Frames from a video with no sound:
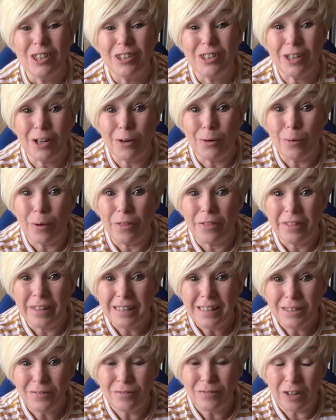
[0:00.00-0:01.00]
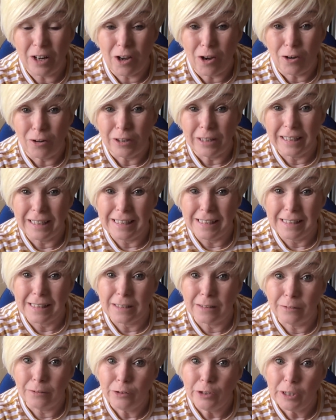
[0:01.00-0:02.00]
So this vlog
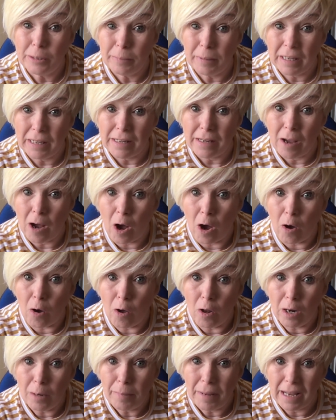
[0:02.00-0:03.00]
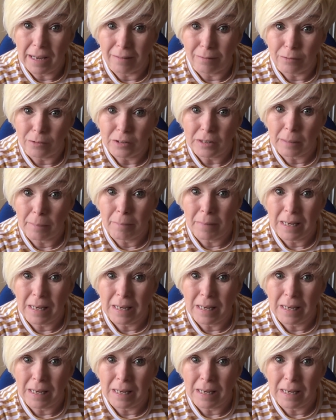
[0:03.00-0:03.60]
is going to be all about